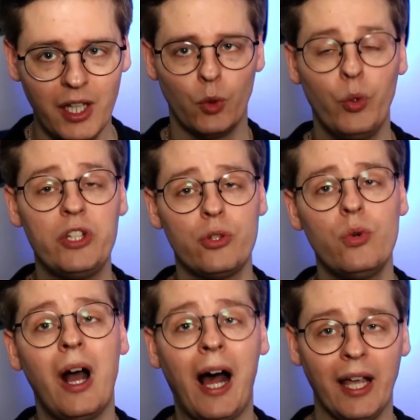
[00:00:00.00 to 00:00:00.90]
We
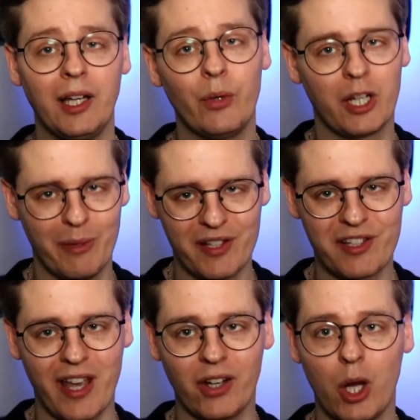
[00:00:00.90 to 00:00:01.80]
do highly recommend
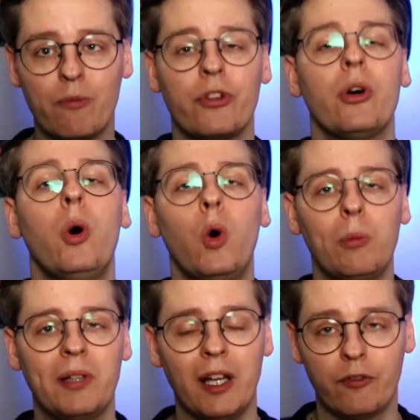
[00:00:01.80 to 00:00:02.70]
signing up for the whole
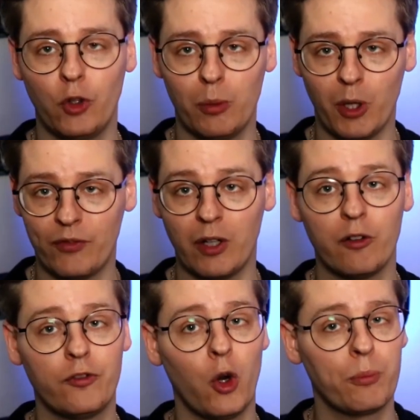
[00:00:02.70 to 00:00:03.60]
platform of our
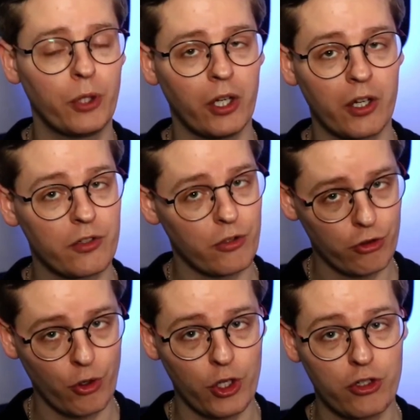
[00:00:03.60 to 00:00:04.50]
4 products:
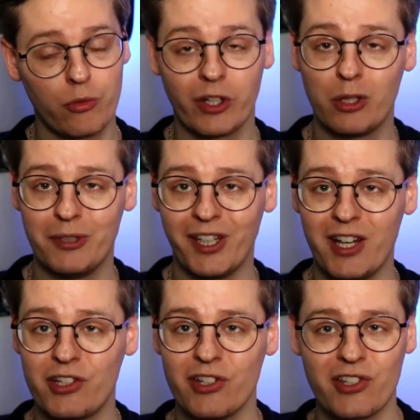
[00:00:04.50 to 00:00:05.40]
search,
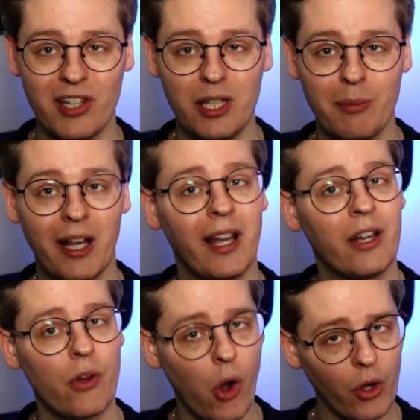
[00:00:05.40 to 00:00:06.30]
recommendations, email,
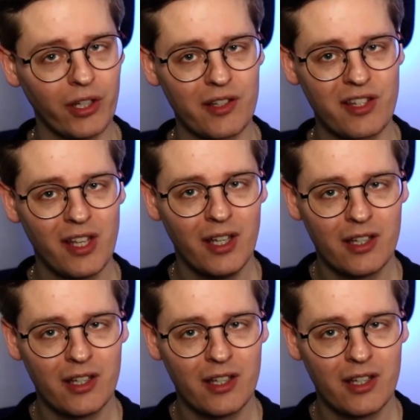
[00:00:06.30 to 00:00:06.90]
and audience,